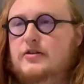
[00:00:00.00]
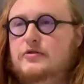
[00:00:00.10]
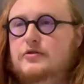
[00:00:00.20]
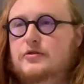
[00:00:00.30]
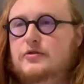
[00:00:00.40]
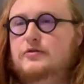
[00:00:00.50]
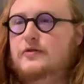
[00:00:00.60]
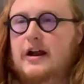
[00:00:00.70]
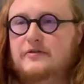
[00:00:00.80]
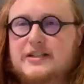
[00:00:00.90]
you've
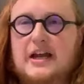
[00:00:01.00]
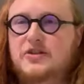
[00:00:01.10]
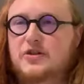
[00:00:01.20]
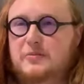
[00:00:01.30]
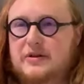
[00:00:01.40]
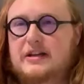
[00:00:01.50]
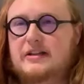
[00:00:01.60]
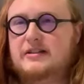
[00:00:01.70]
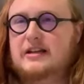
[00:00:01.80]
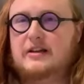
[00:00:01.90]
kind of said your
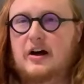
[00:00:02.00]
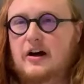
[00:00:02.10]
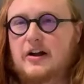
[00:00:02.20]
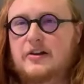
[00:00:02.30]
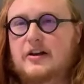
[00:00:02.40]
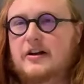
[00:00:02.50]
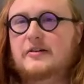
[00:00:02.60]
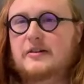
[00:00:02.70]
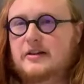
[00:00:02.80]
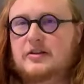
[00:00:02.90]
piece on the